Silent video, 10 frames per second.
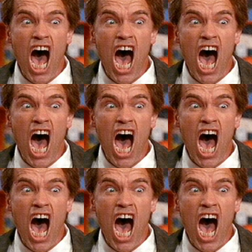
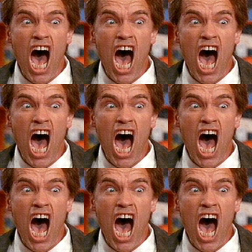
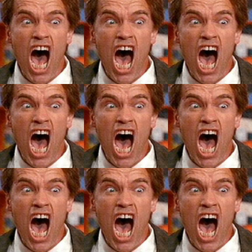
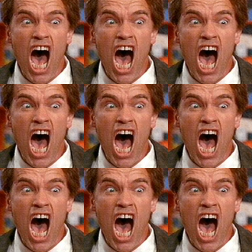
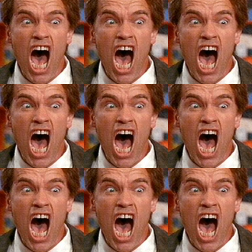This is a still picture; no speech is visible.